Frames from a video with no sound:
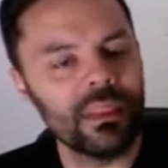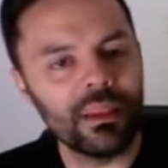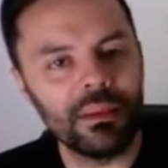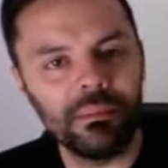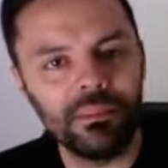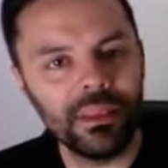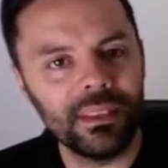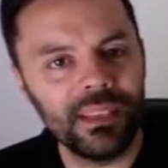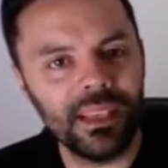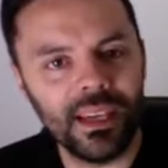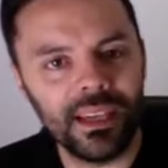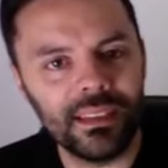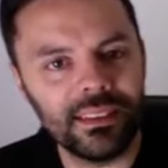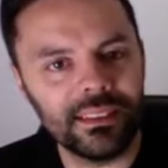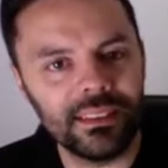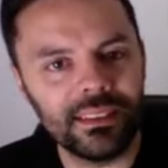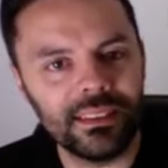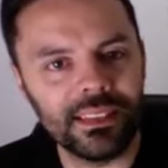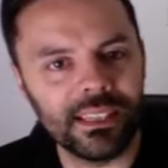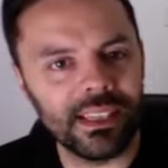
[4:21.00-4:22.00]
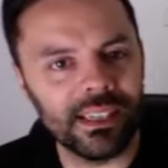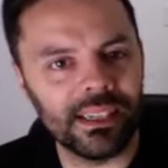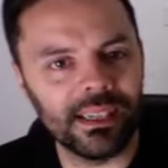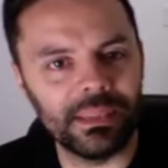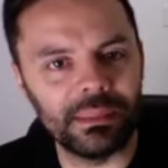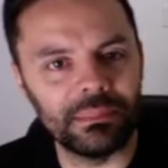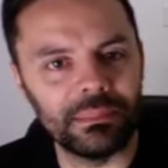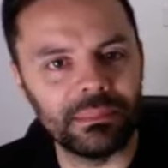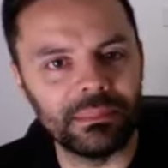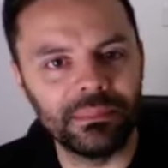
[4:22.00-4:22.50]
but that,
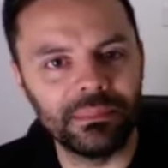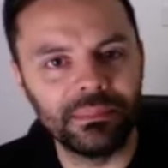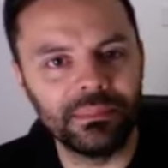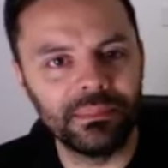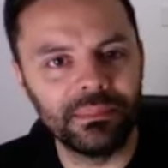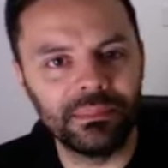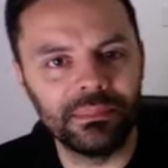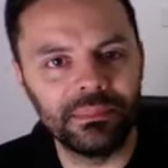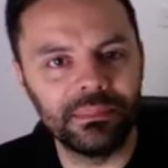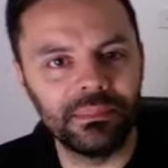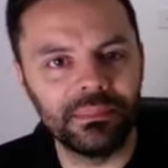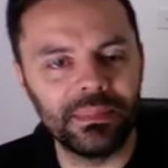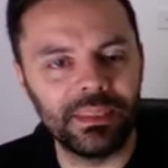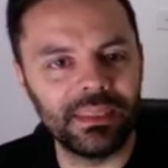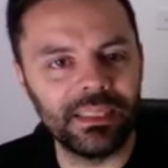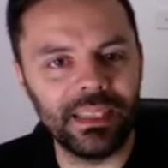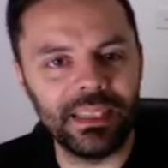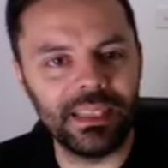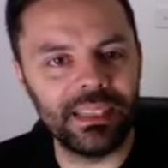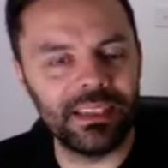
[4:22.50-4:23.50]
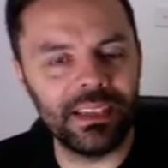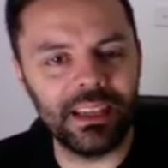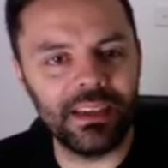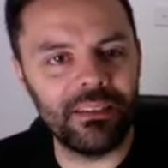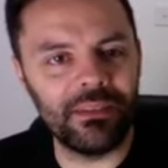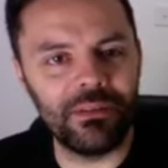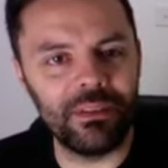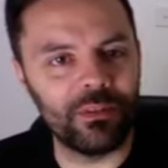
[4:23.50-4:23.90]
um, if